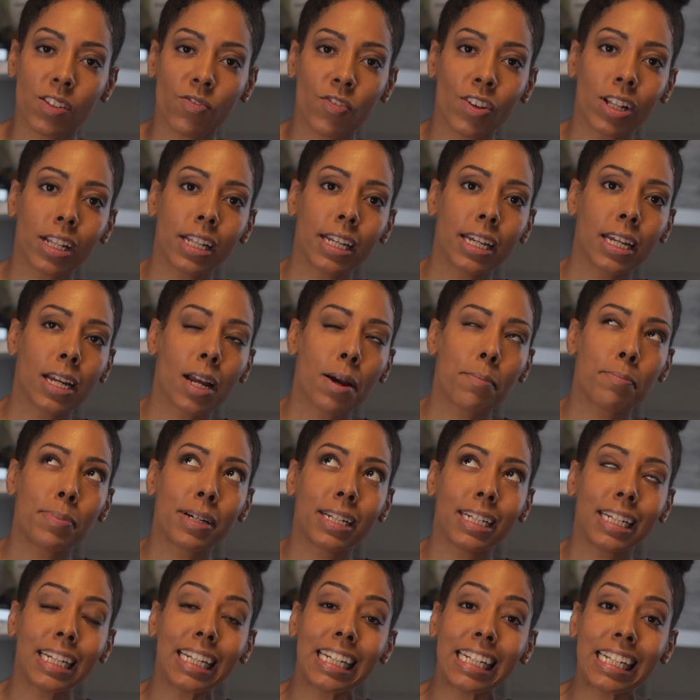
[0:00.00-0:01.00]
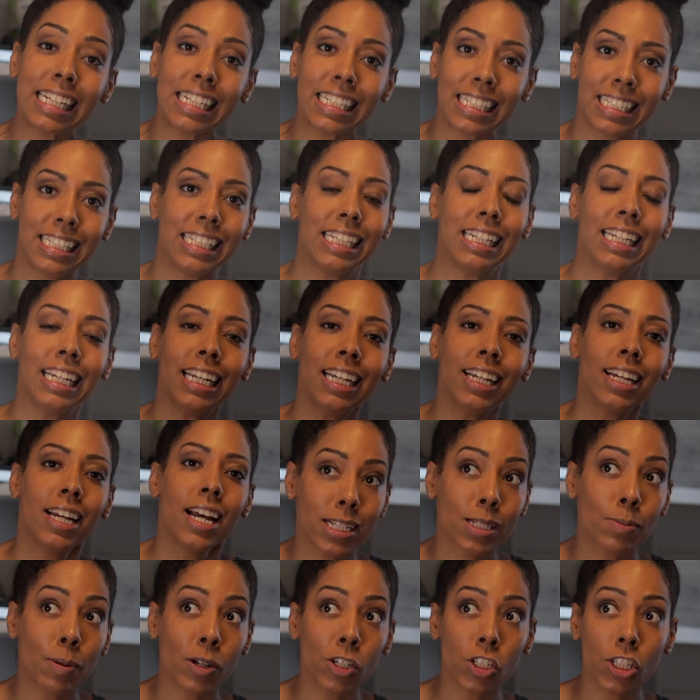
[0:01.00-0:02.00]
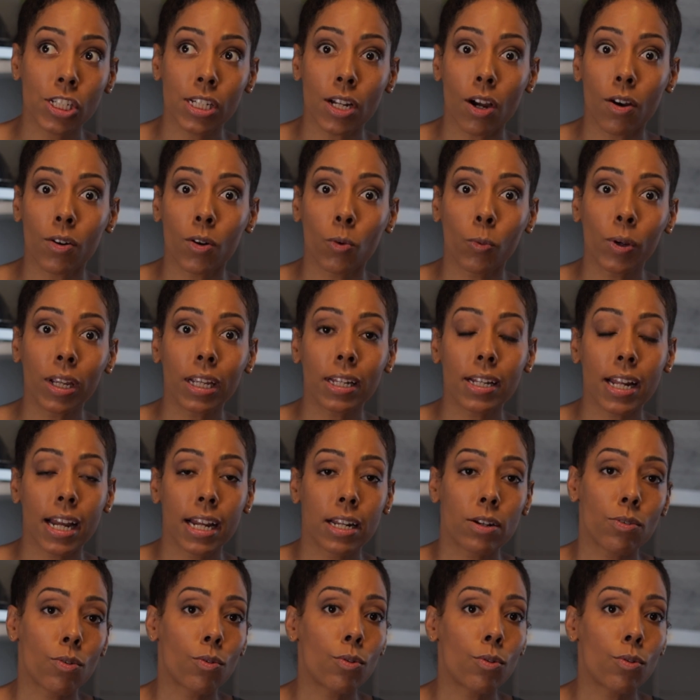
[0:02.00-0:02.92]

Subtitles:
filling but easy, especially on a weeknight,